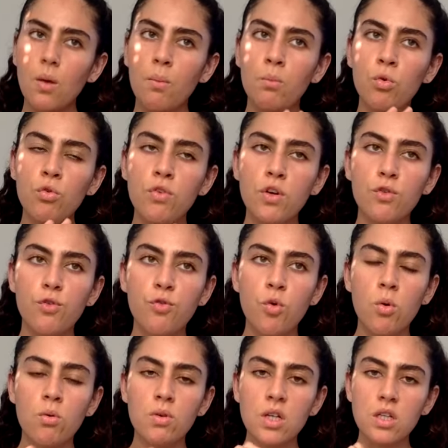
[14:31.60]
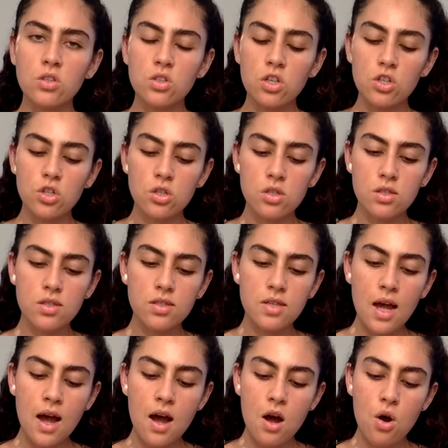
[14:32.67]
moving forward in such a
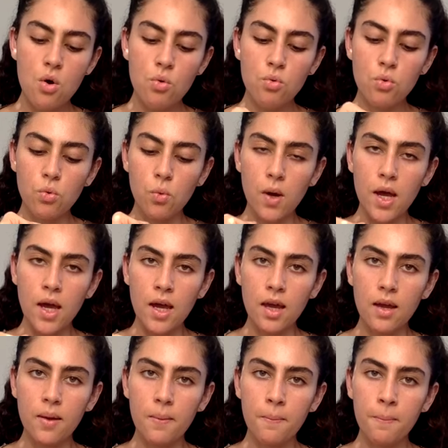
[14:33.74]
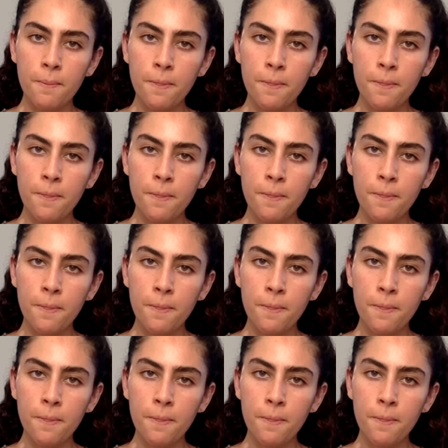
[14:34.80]
sound way.